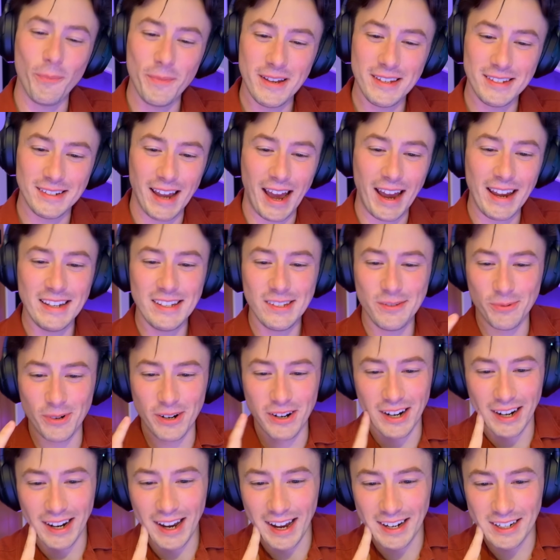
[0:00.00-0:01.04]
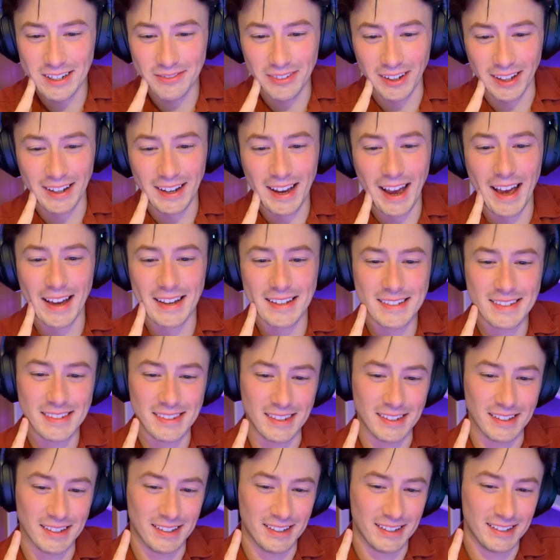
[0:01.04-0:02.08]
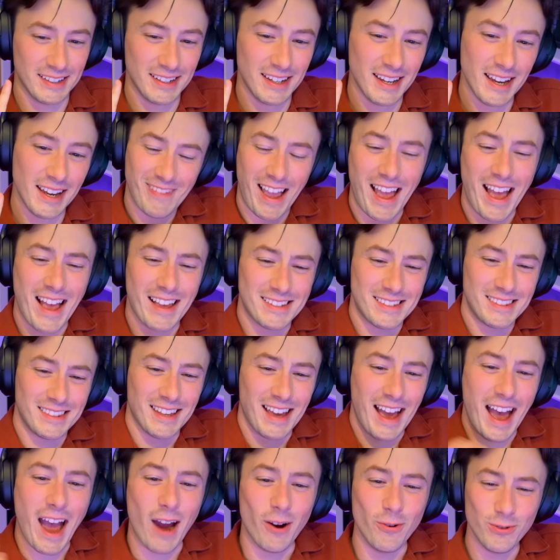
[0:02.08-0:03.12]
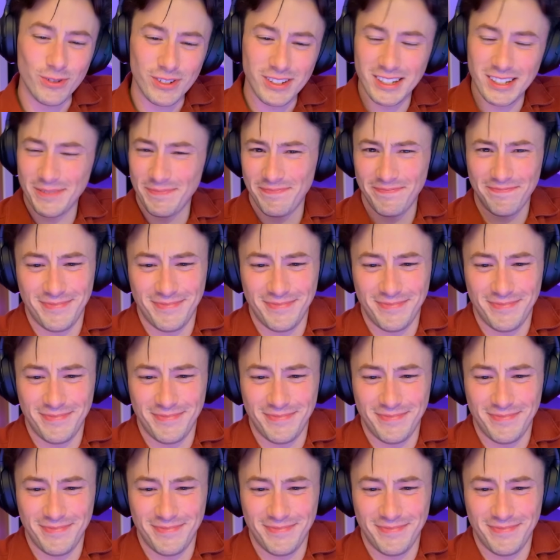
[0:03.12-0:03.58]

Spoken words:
is nice where it kind of like has the out